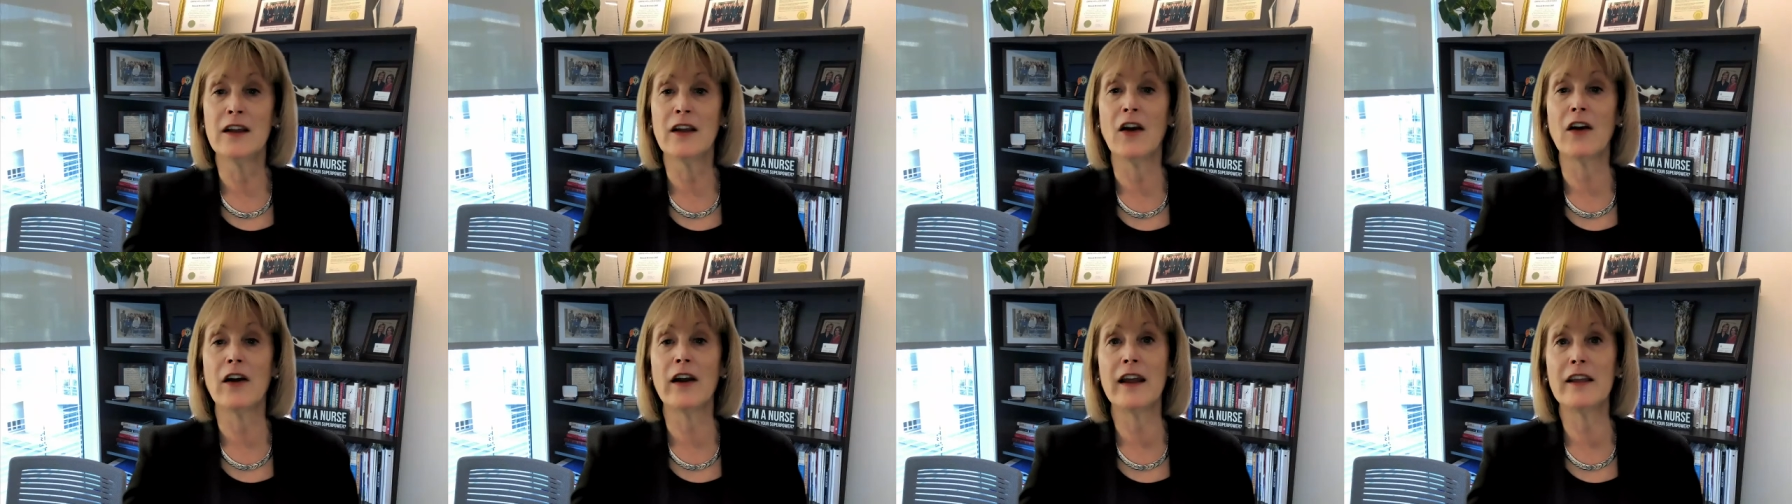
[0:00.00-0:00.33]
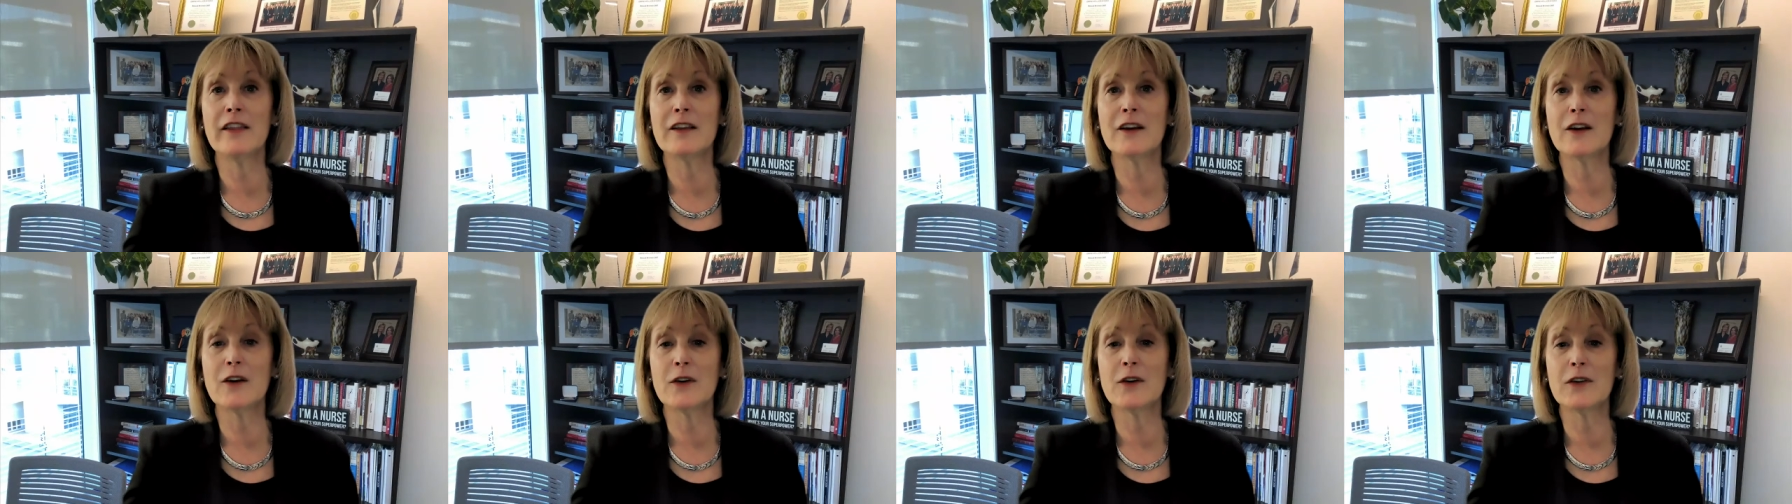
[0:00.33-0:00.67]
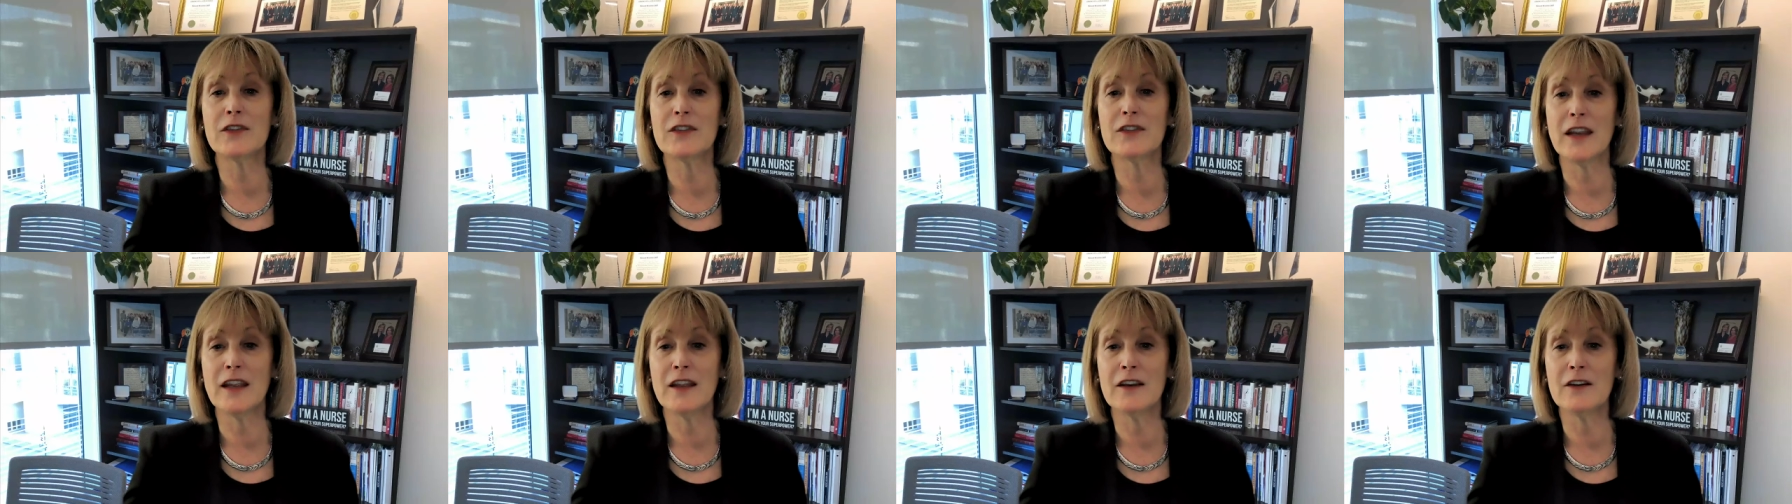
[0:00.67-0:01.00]
our ethical
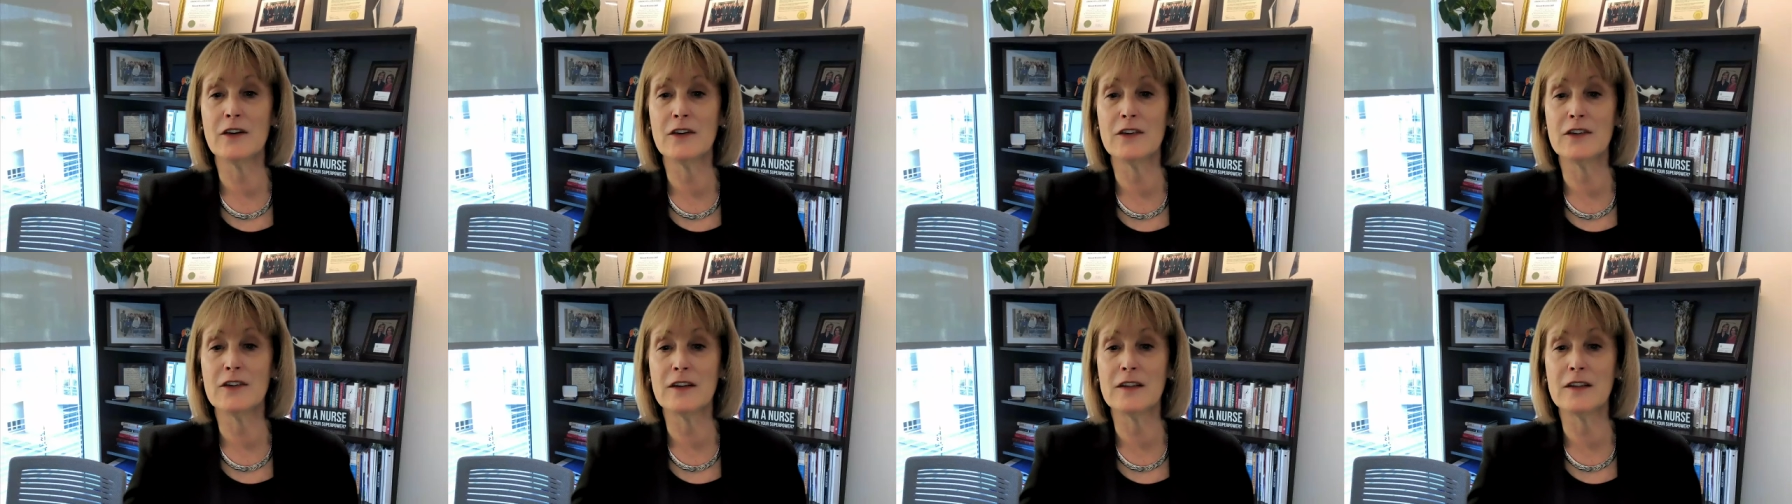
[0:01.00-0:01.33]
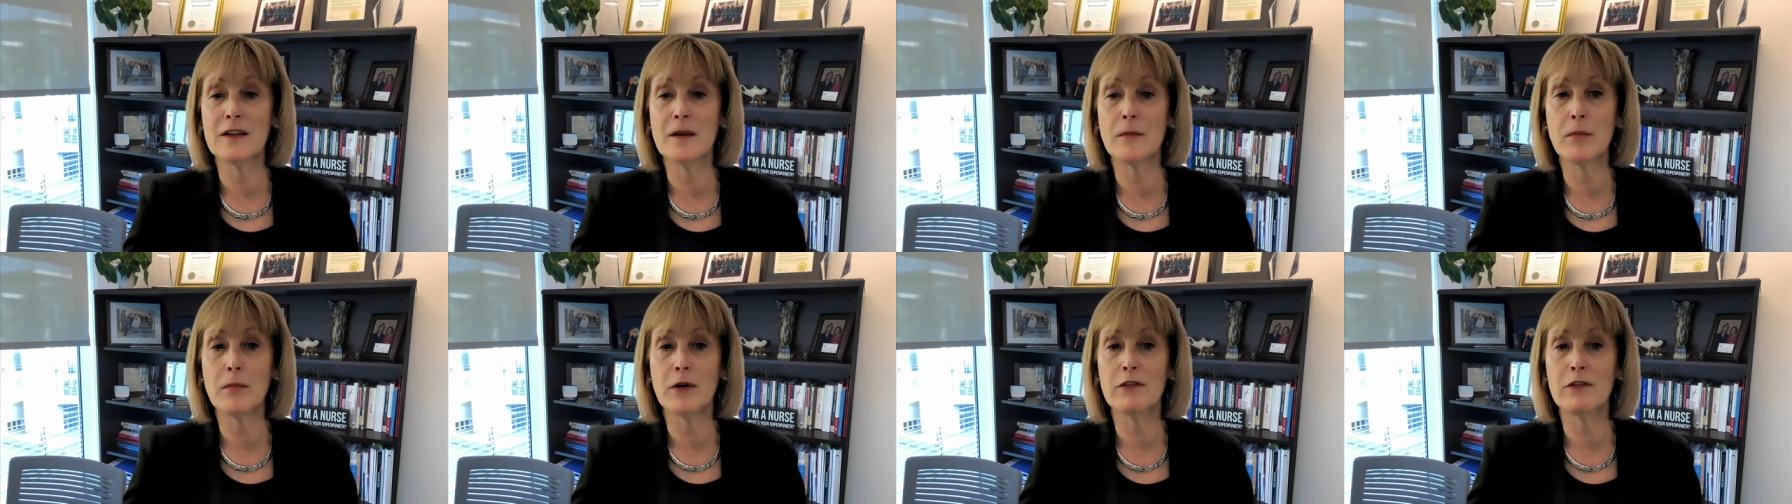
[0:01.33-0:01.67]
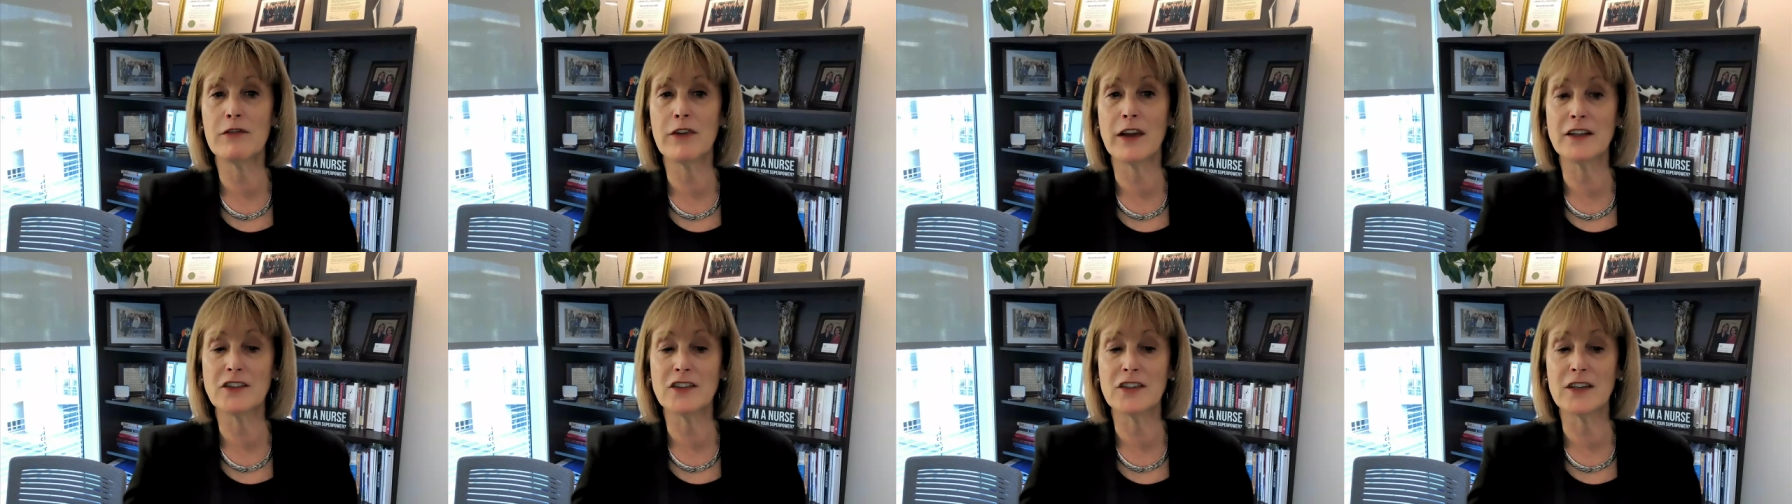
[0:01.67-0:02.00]
standards in the
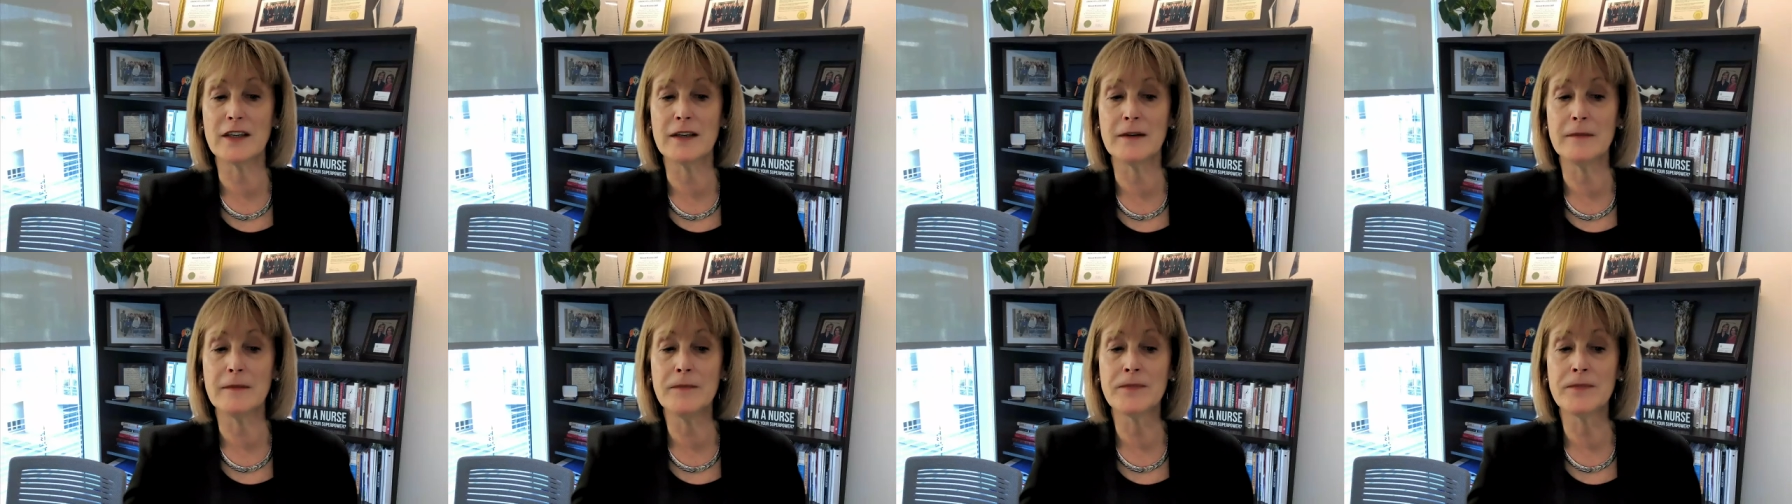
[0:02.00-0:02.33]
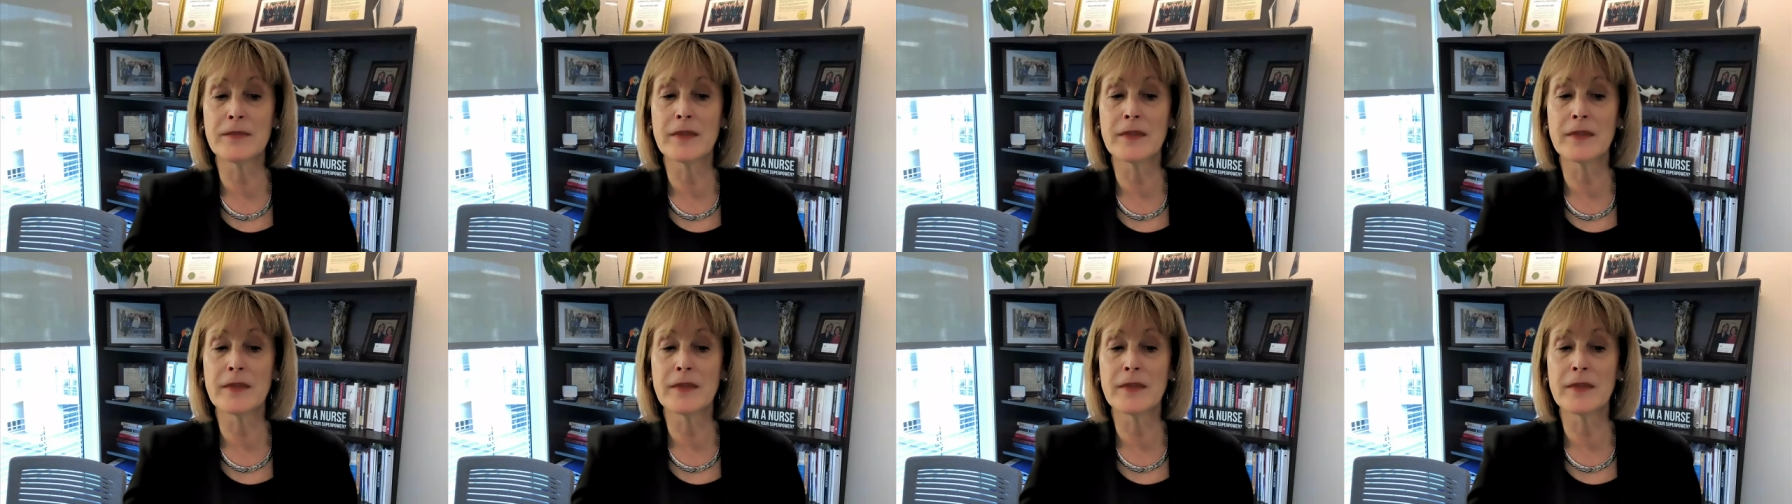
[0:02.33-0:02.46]
profession.